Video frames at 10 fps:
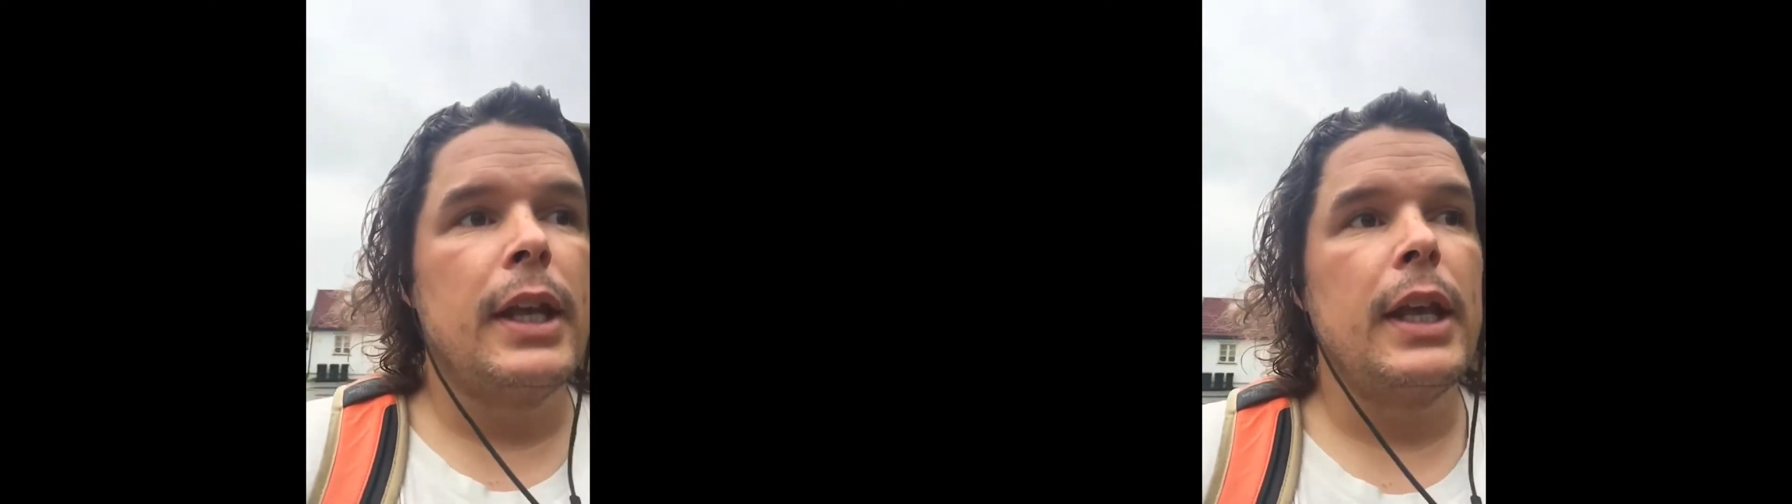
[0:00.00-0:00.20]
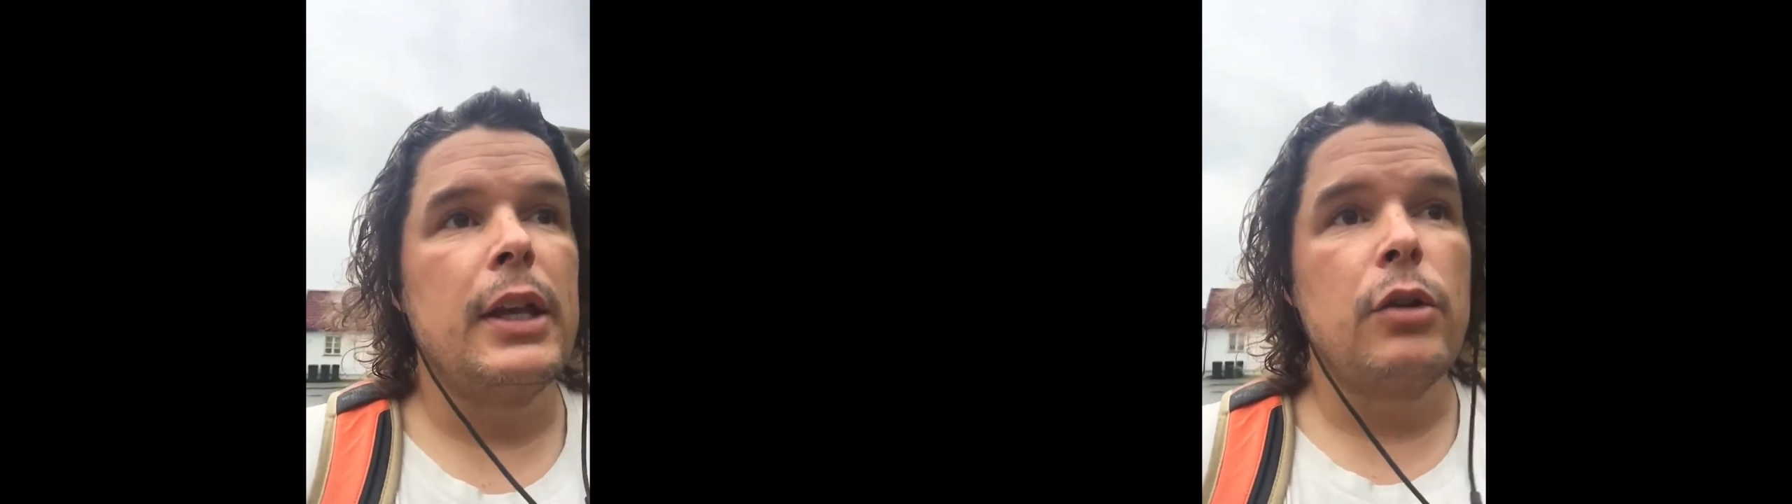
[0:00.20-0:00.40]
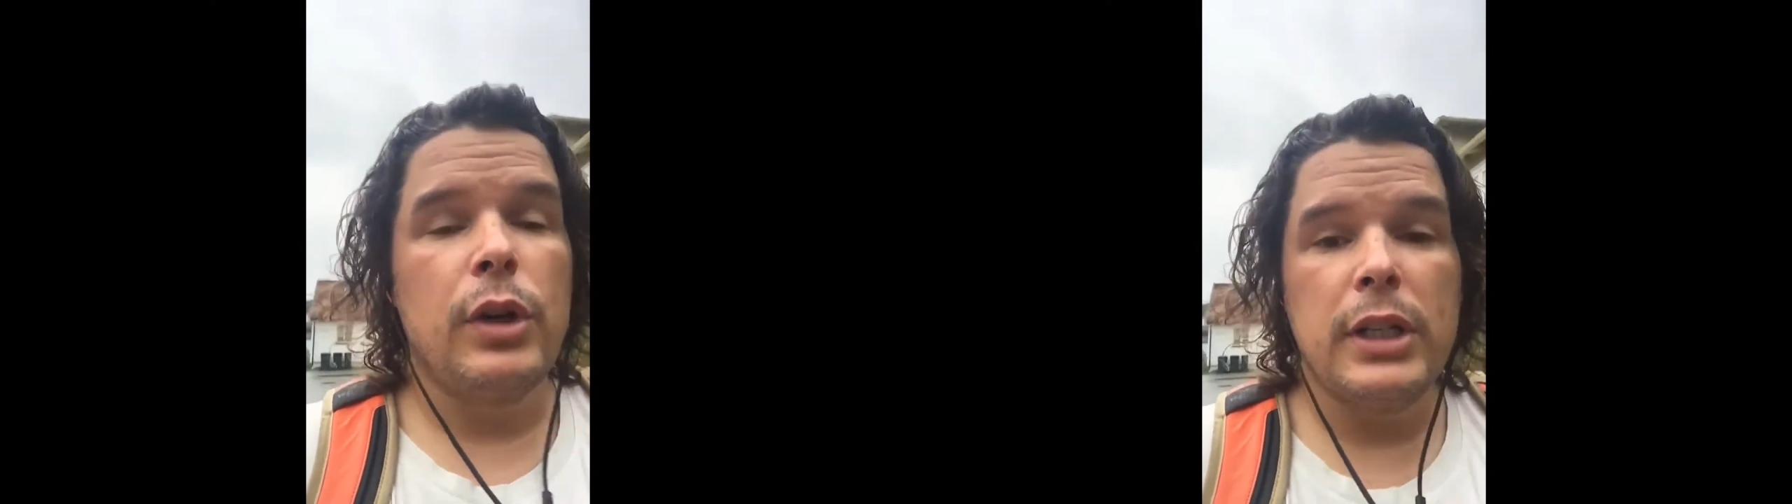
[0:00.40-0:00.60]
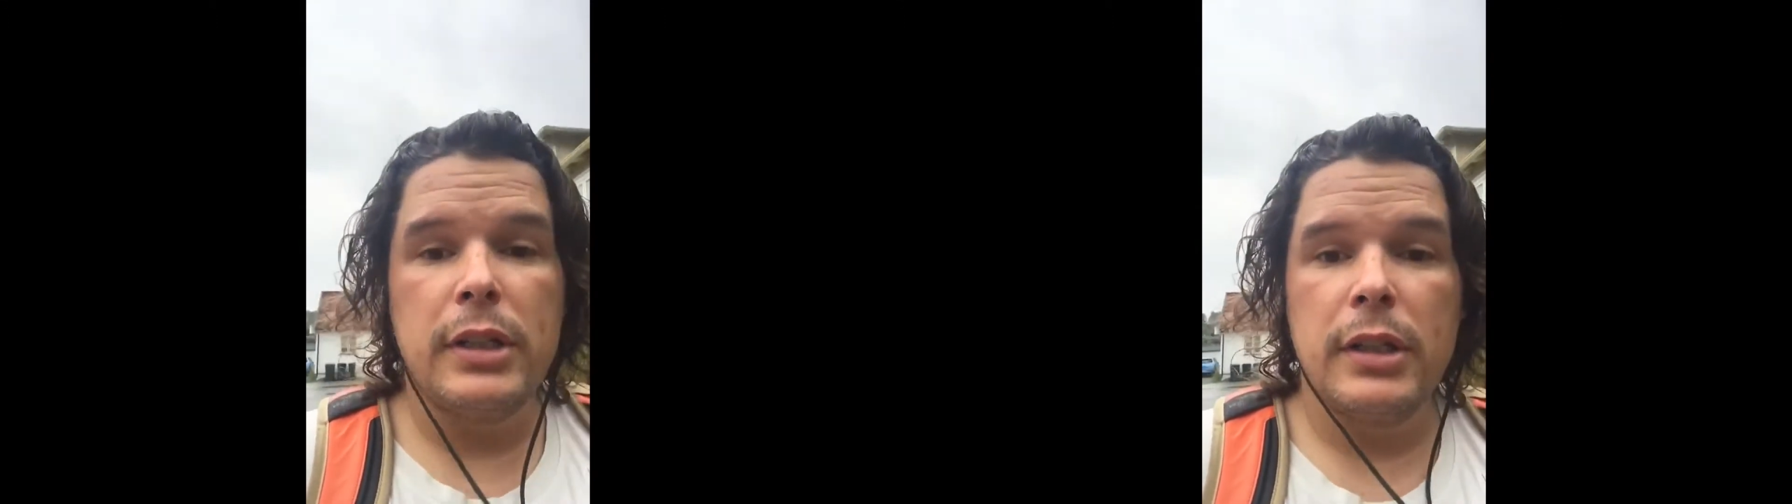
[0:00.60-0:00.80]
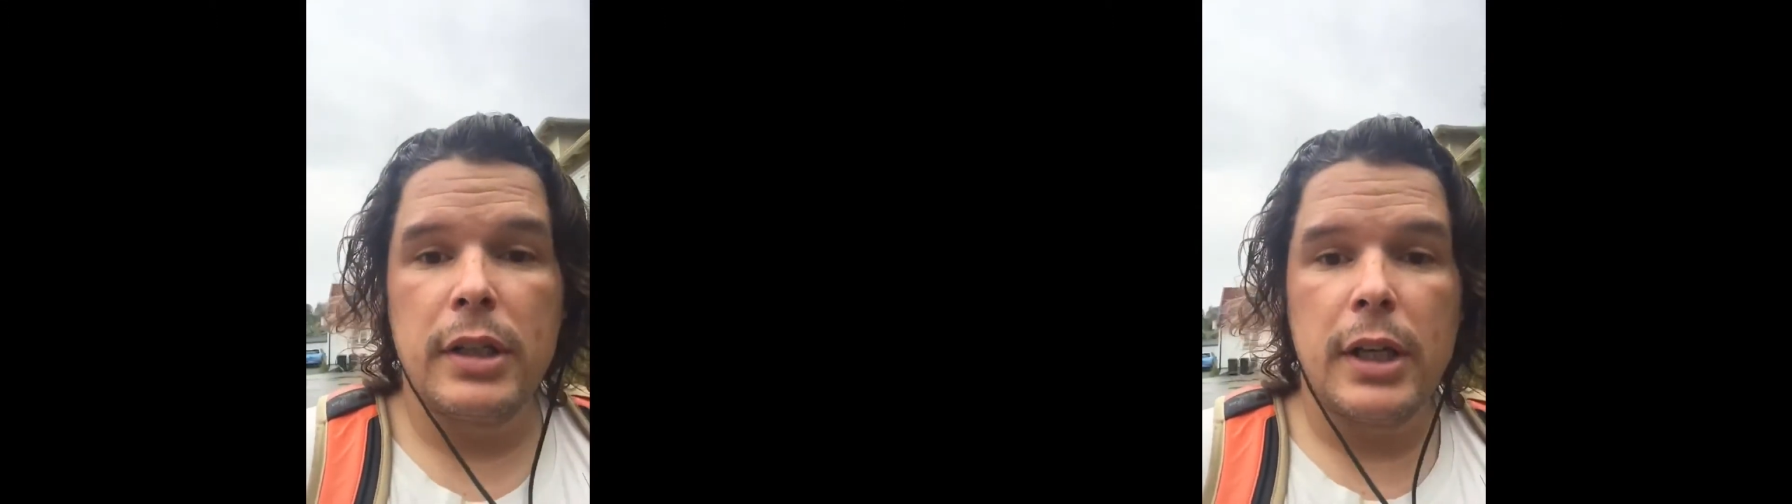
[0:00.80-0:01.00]

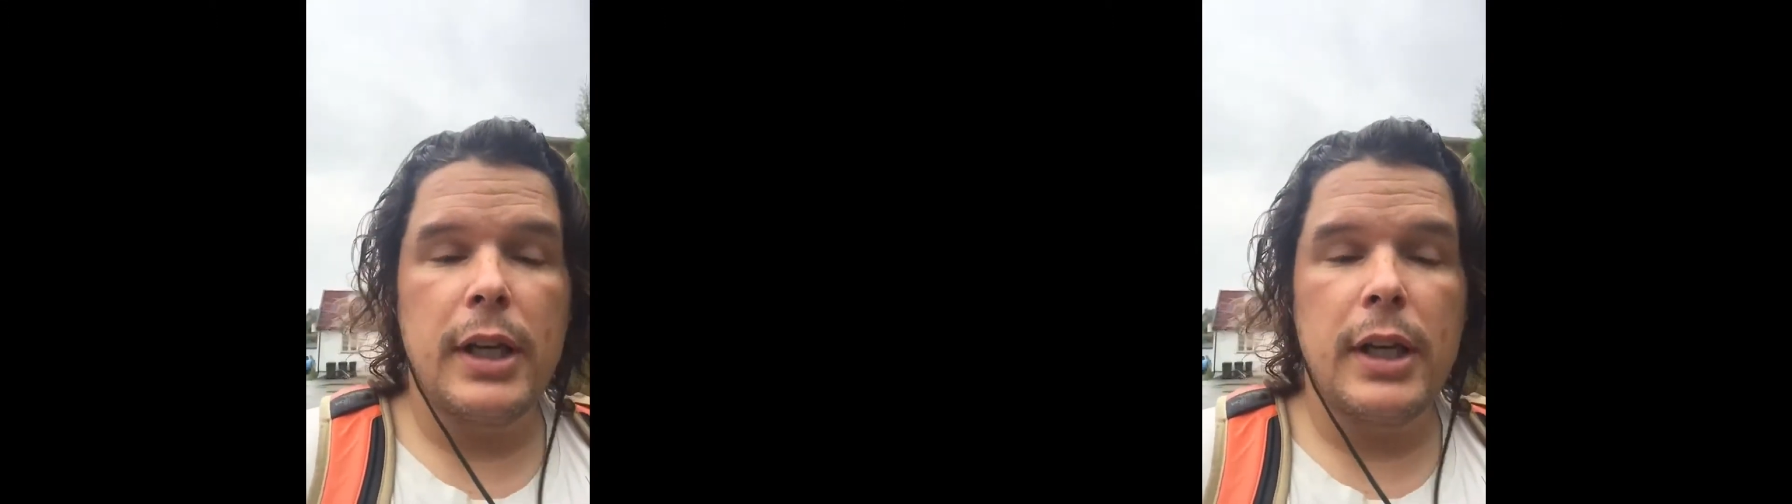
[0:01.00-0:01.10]
increased